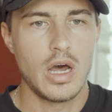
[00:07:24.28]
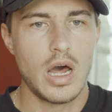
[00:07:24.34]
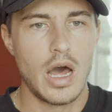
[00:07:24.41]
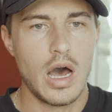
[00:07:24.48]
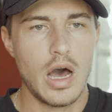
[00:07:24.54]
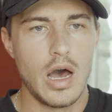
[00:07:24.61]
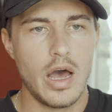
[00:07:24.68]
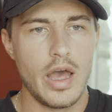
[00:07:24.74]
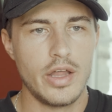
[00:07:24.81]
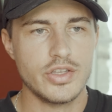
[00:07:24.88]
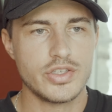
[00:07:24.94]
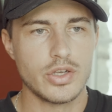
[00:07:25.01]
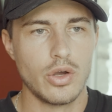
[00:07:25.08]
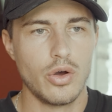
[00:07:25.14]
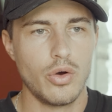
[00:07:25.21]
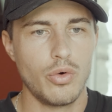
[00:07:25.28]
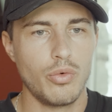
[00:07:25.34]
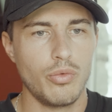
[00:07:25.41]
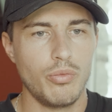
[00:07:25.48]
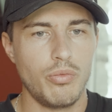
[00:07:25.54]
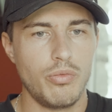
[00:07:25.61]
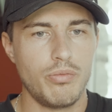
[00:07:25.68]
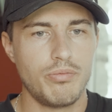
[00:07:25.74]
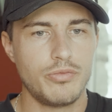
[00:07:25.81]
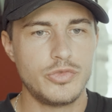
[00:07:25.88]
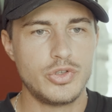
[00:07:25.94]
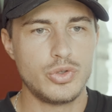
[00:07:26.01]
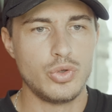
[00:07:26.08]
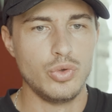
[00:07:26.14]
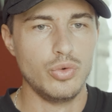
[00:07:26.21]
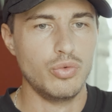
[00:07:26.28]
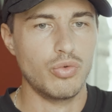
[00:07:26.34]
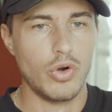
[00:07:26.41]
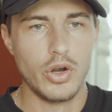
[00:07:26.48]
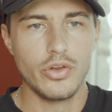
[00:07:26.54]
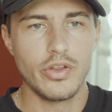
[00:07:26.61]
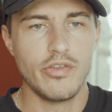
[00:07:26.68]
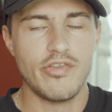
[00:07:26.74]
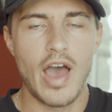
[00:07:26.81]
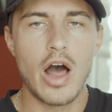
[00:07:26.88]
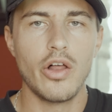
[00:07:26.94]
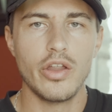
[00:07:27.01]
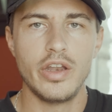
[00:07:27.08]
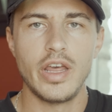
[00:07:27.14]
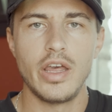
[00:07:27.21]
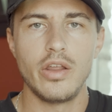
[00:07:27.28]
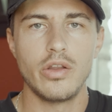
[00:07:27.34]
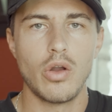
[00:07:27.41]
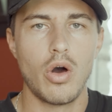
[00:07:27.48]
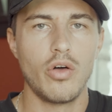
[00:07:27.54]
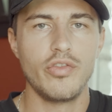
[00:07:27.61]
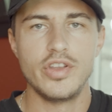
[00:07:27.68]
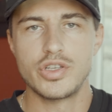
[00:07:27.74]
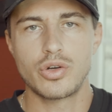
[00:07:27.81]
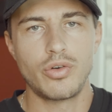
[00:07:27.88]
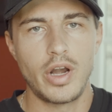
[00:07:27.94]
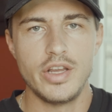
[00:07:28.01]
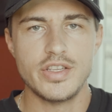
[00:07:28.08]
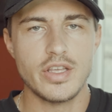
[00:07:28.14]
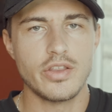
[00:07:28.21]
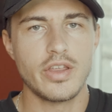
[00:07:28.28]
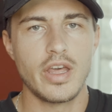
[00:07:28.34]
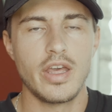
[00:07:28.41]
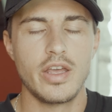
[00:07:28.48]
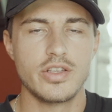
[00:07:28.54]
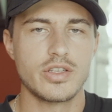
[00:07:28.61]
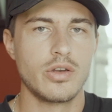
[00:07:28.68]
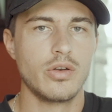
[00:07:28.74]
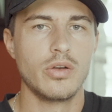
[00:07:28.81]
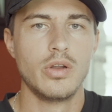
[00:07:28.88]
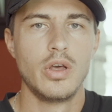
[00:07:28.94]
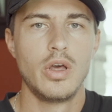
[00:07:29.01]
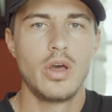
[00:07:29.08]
And so to really validate all these crazy things and